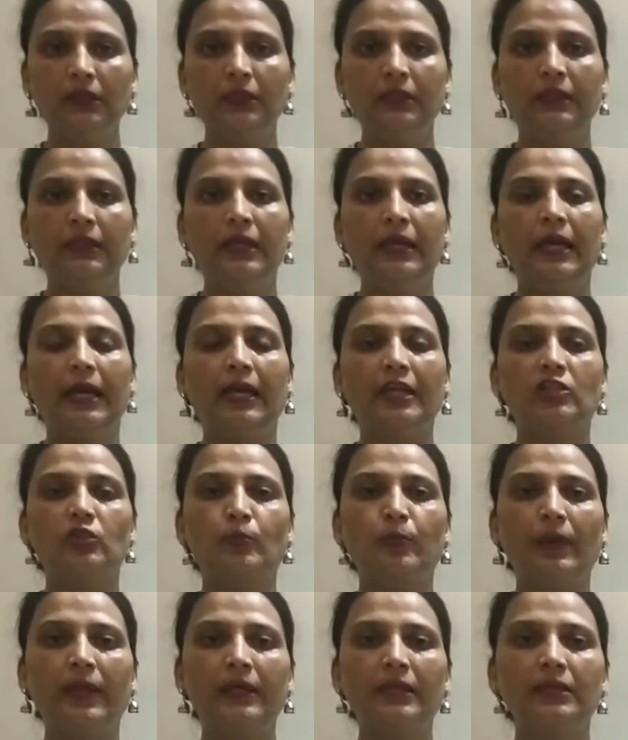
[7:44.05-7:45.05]

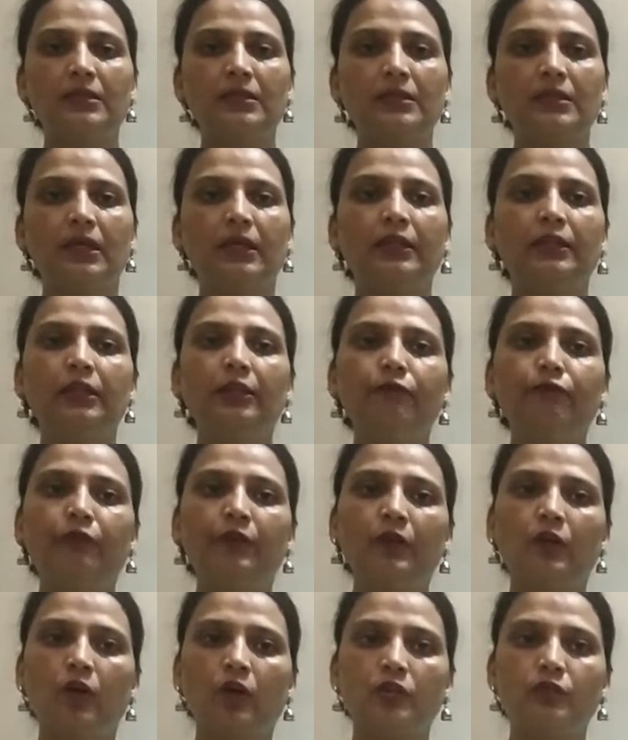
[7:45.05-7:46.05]
explains the
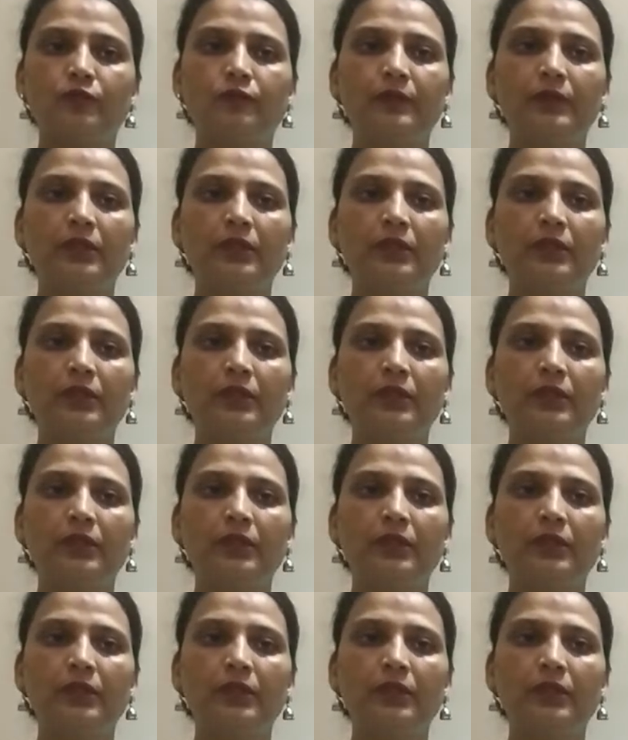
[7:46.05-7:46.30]
philosophy